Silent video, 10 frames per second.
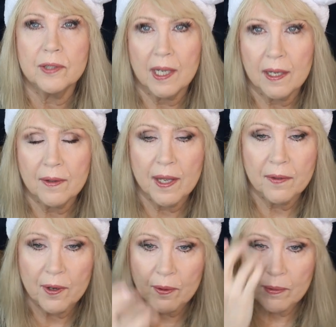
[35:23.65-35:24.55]
and
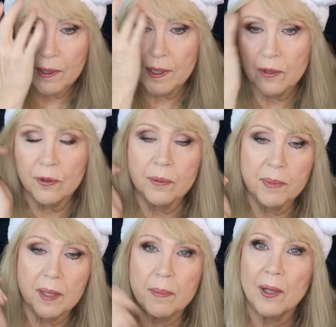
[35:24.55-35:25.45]
that they're really good
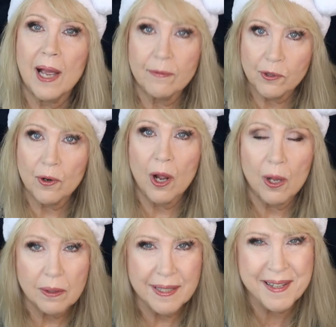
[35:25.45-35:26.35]
people after all.